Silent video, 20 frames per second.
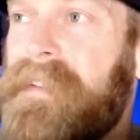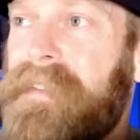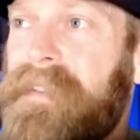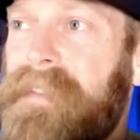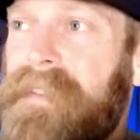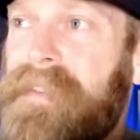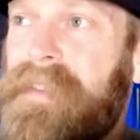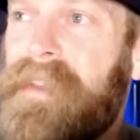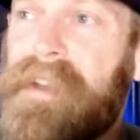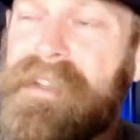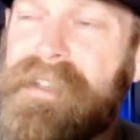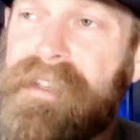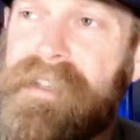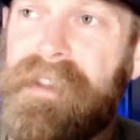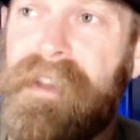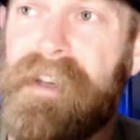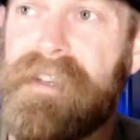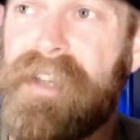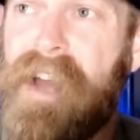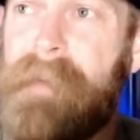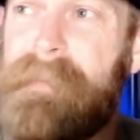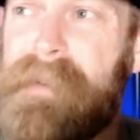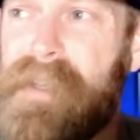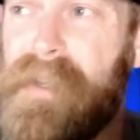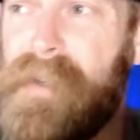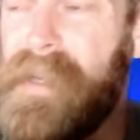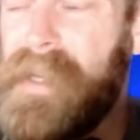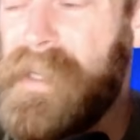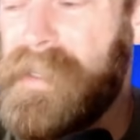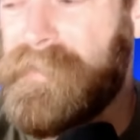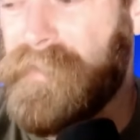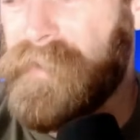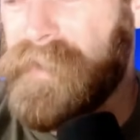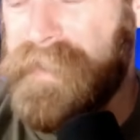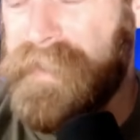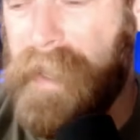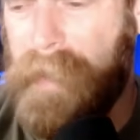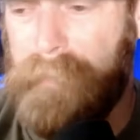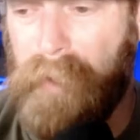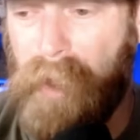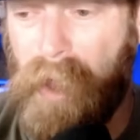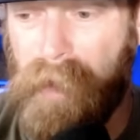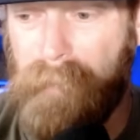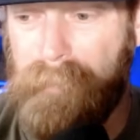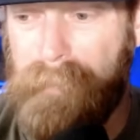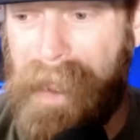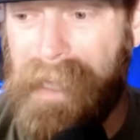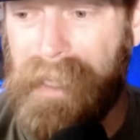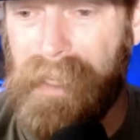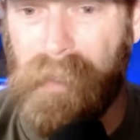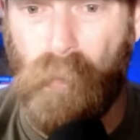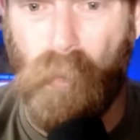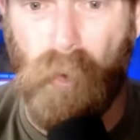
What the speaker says: there's opportunities, for example, on a ballot where